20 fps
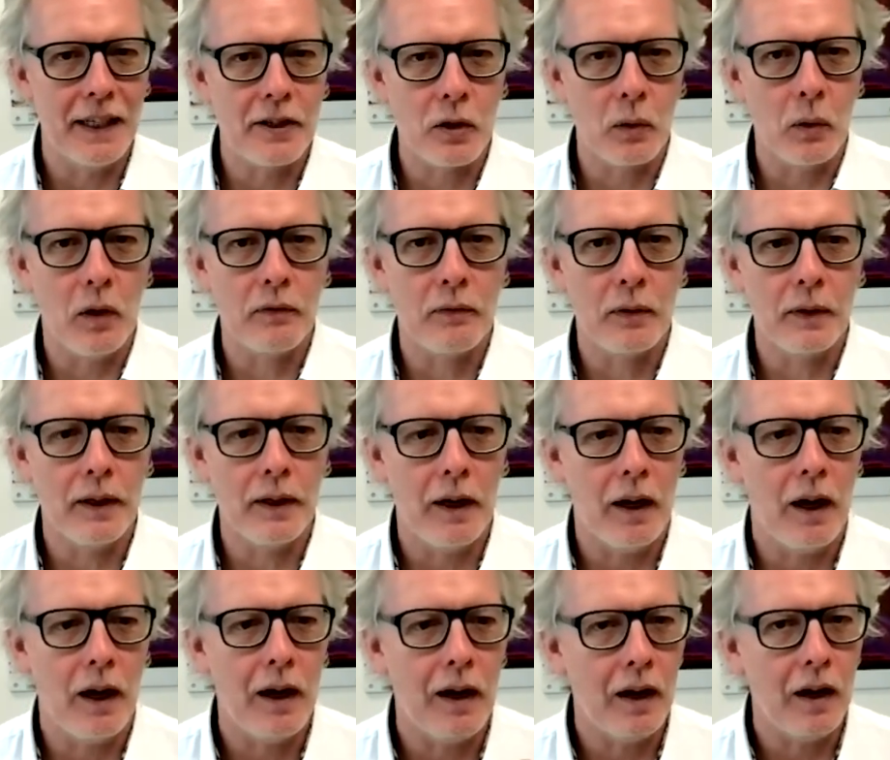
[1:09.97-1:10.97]
So off with
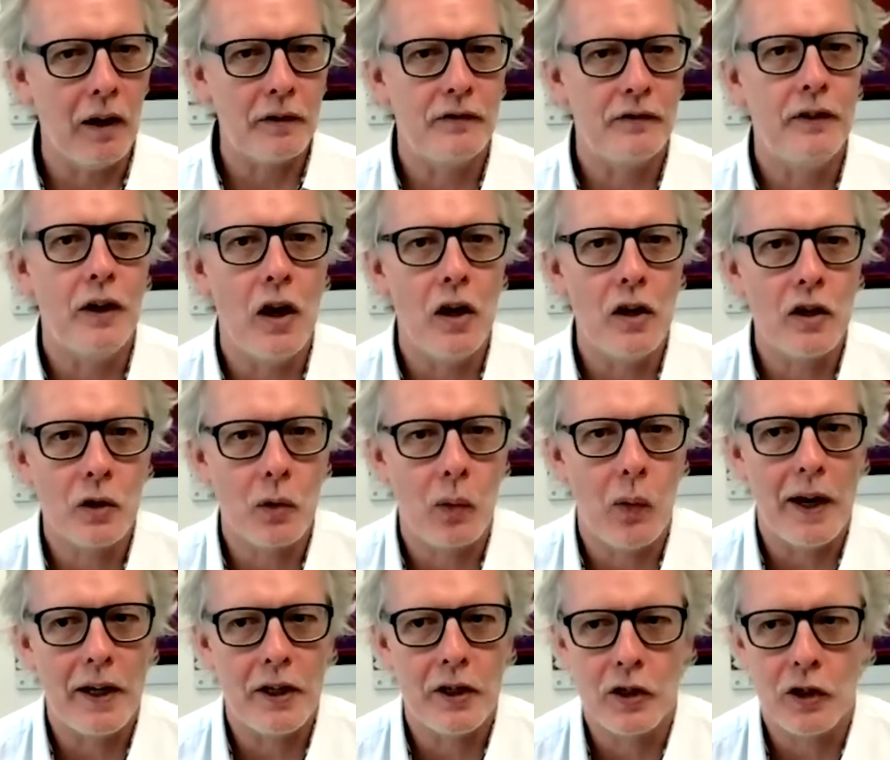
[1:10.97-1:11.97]
our first
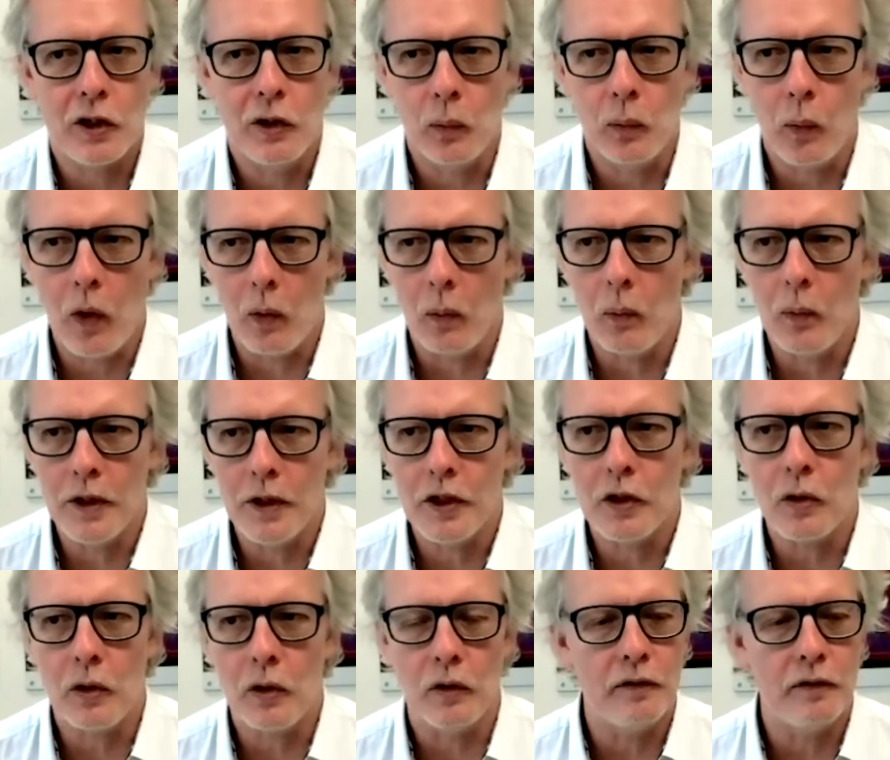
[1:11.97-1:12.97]
question. What was
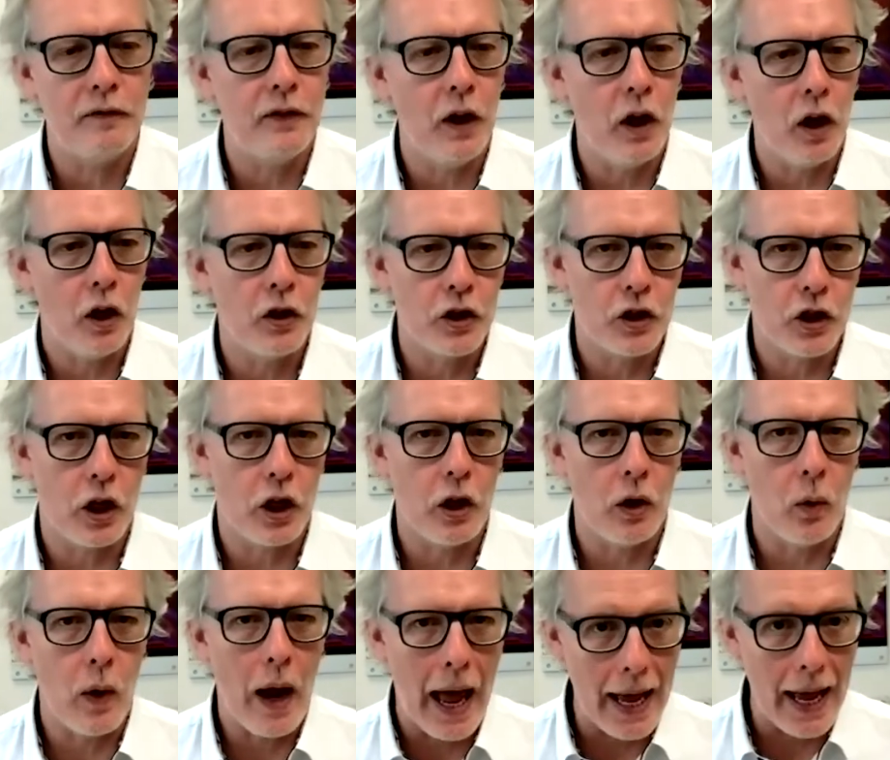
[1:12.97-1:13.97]
your first
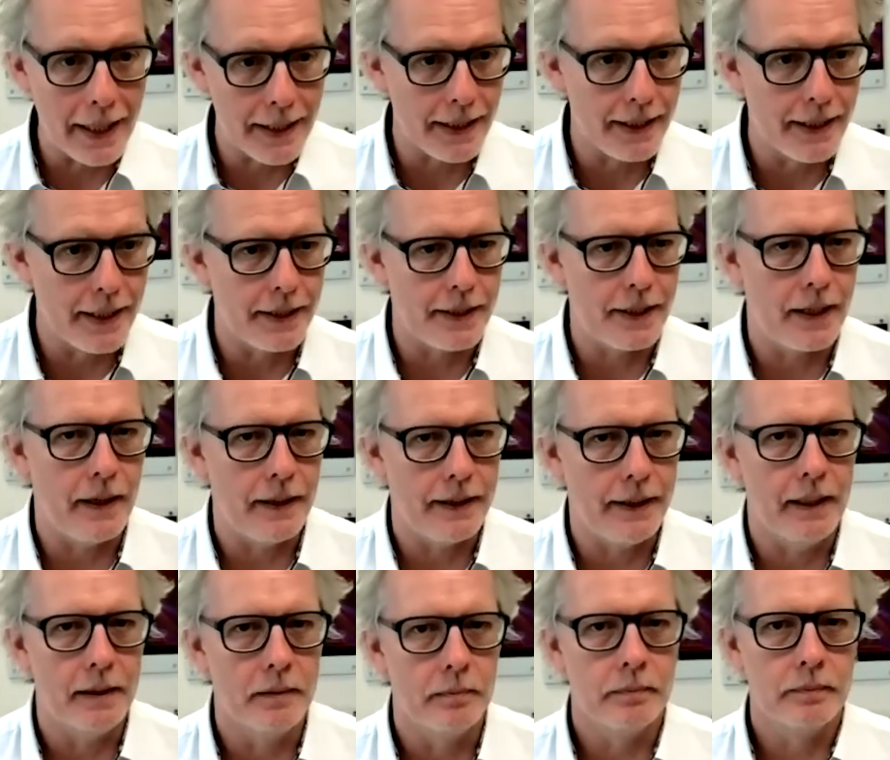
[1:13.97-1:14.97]
show as a designer?